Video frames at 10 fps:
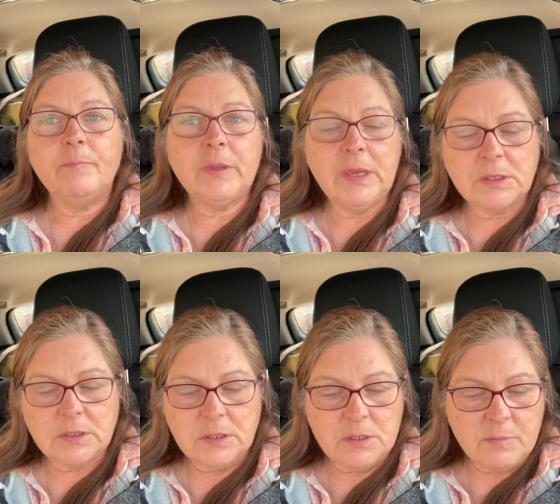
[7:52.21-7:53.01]
get
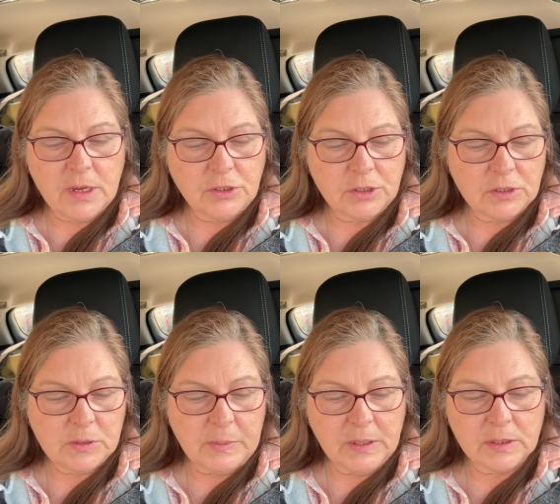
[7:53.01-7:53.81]
to the dimensions
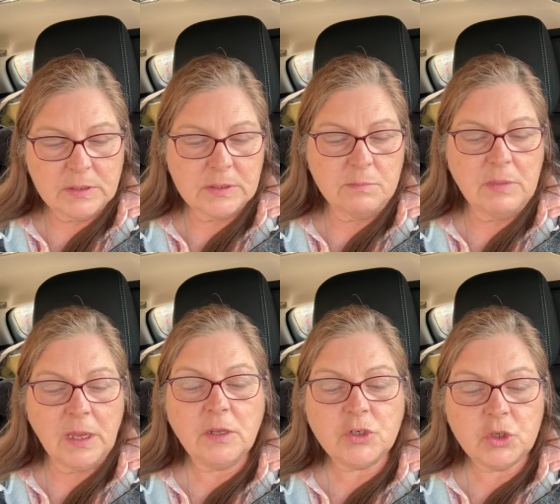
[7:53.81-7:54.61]
because the
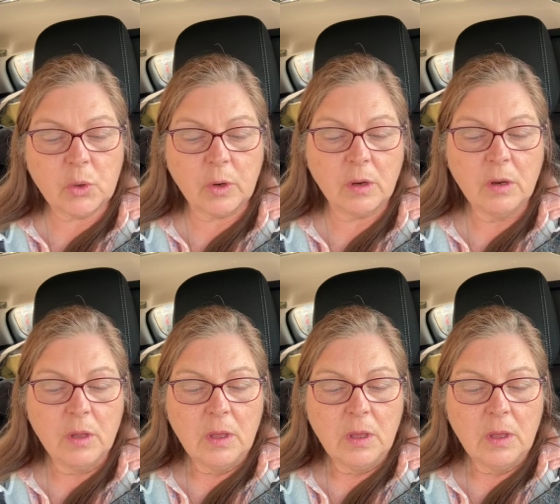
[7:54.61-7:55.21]
main door